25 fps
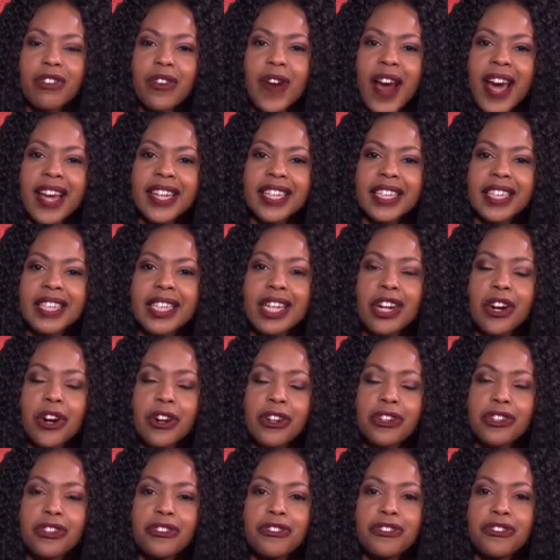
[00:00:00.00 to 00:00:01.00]
right here
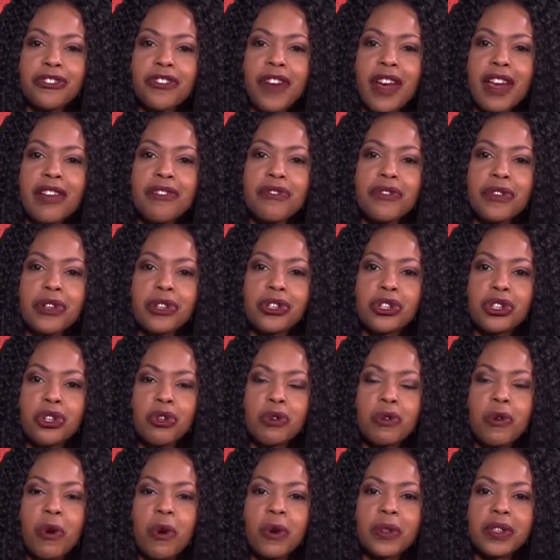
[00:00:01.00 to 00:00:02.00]
on your favorite
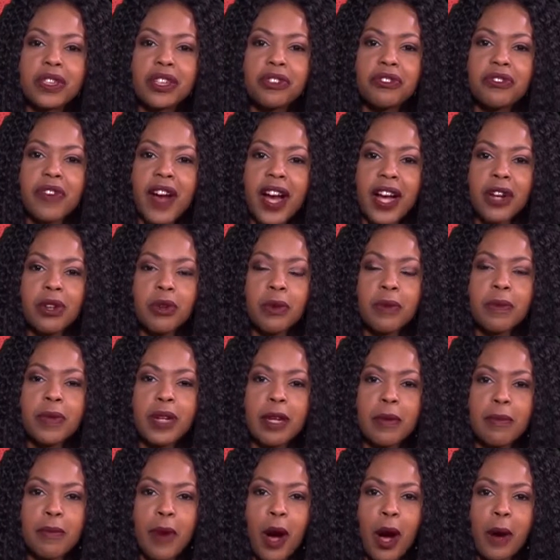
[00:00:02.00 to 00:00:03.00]
show called Divine Woman
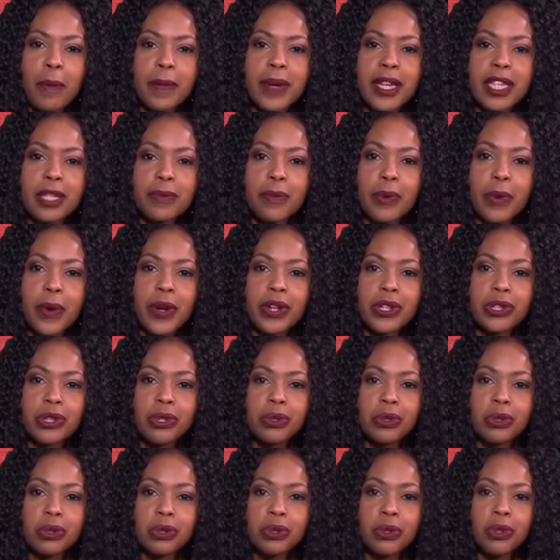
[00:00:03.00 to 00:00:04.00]
Empowerment
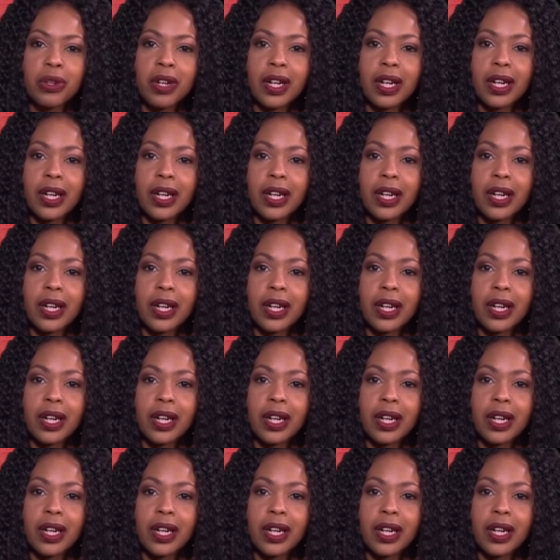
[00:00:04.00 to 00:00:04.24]
Inspirational Talk,